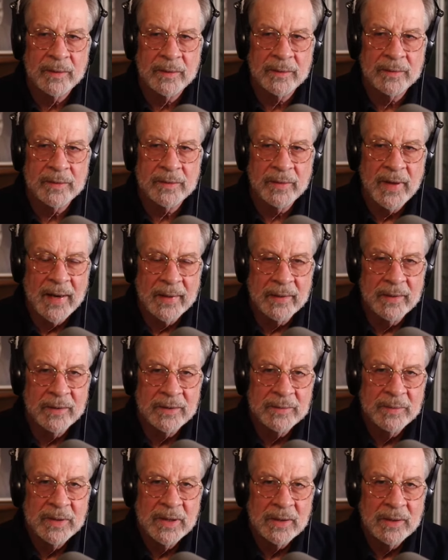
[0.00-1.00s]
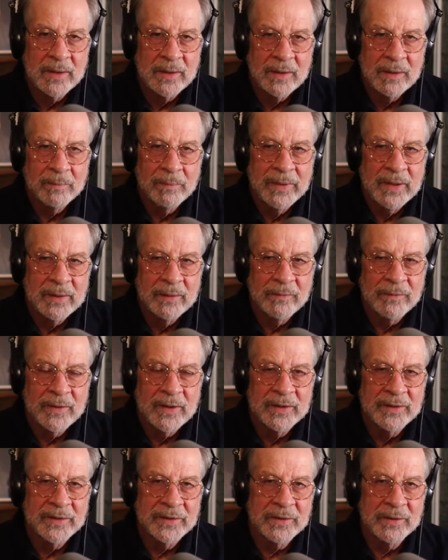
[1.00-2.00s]
so that gives me a little bit of
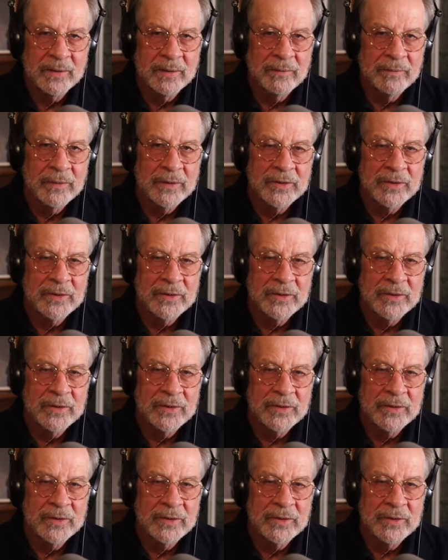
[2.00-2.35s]
concern